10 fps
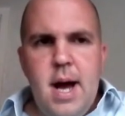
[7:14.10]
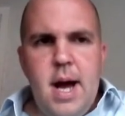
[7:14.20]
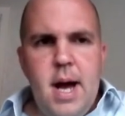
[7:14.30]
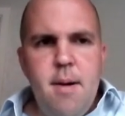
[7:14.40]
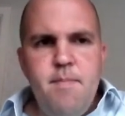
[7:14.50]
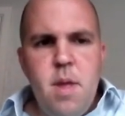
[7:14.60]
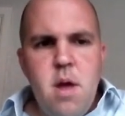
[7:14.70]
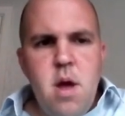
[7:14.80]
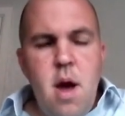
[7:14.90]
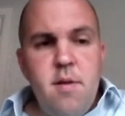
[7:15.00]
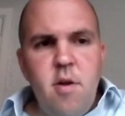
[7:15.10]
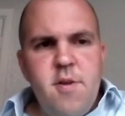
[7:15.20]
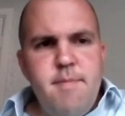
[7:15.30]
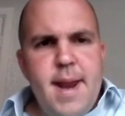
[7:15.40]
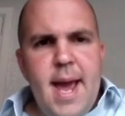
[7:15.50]
There's
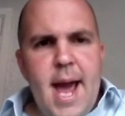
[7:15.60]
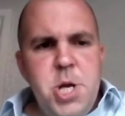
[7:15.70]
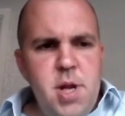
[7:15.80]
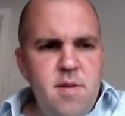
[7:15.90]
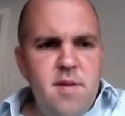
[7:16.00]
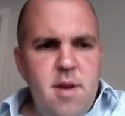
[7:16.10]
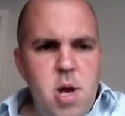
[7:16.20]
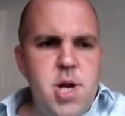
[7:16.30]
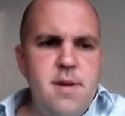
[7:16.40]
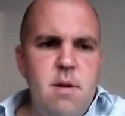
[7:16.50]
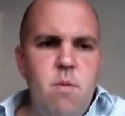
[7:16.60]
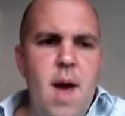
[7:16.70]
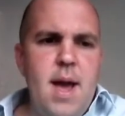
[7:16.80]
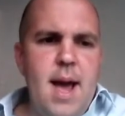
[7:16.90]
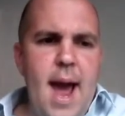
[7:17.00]
lots of medications associated
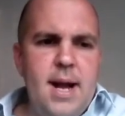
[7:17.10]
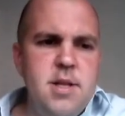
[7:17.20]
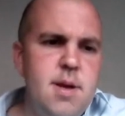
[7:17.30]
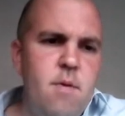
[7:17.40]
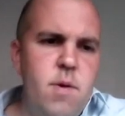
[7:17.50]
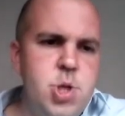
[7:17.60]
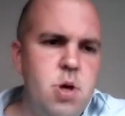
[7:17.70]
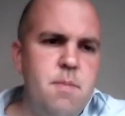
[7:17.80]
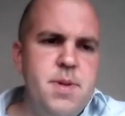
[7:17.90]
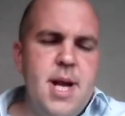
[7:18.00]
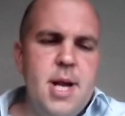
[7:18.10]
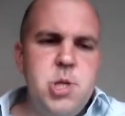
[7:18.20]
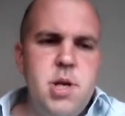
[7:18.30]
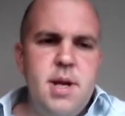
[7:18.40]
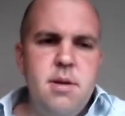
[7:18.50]
with weight gain, some of which could
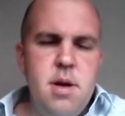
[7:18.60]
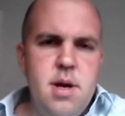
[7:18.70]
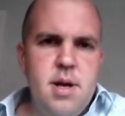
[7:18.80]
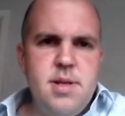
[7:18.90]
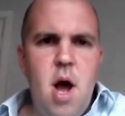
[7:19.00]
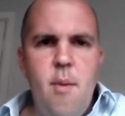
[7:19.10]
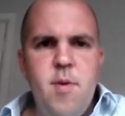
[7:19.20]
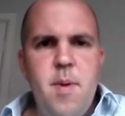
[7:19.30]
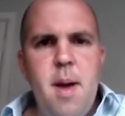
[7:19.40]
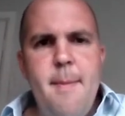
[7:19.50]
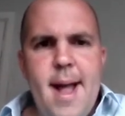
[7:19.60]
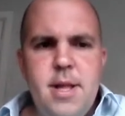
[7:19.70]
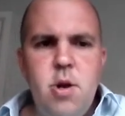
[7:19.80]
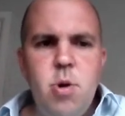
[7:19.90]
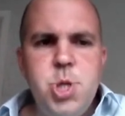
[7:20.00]
potentially at times be
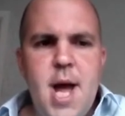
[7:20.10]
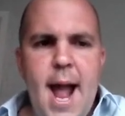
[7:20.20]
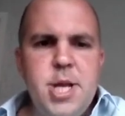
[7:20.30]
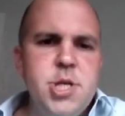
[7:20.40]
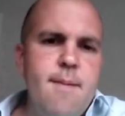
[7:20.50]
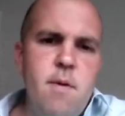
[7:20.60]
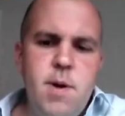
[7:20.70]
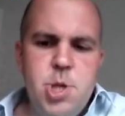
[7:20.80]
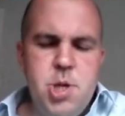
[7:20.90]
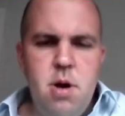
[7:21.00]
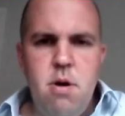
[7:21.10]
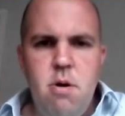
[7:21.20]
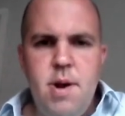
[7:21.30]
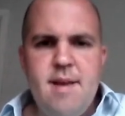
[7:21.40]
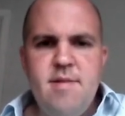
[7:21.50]
amended or changed, some of which
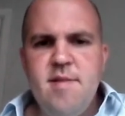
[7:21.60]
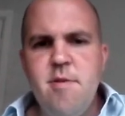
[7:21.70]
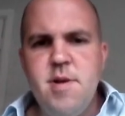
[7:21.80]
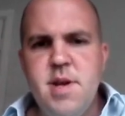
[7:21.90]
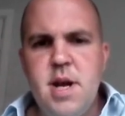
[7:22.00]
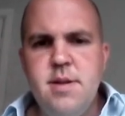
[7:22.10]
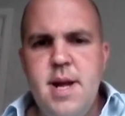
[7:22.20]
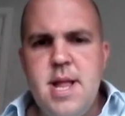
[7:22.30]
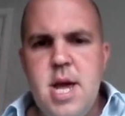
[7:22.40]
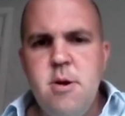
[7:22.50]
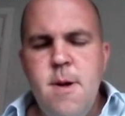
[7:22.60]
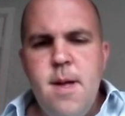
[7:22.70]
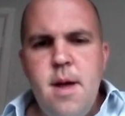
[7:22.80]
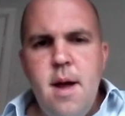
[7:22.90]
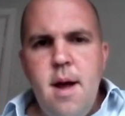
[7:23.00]
are necessary to continue.
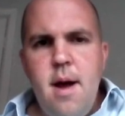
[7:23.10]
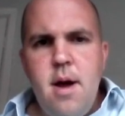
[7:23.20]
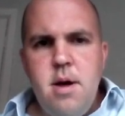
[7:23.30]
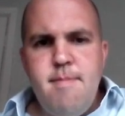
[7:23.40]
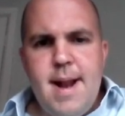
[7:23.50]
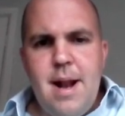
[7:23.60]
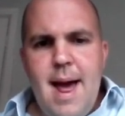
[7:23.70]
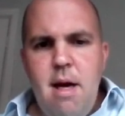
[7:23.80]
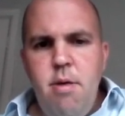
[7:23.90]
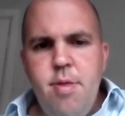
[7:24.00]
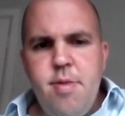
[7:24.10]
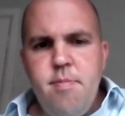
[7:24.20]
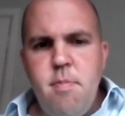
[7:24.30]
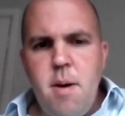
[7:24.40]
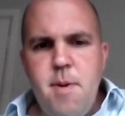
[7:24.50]
Mental
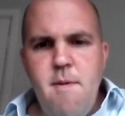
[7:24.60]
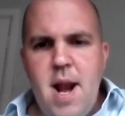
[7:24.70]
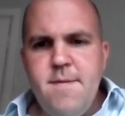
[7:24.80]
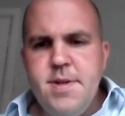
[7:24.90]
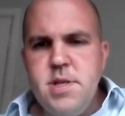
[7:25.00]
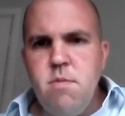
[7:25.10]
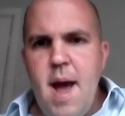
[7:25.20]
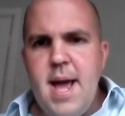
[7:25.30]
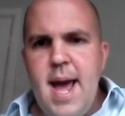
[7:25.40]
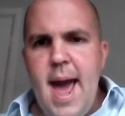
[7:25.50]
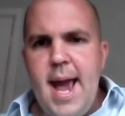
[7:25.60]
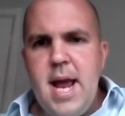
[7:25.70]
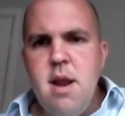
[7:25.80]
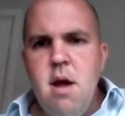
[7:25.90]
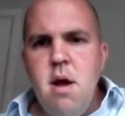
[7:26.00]
health might be relevant to weight
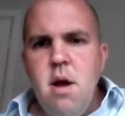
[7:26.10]
gain.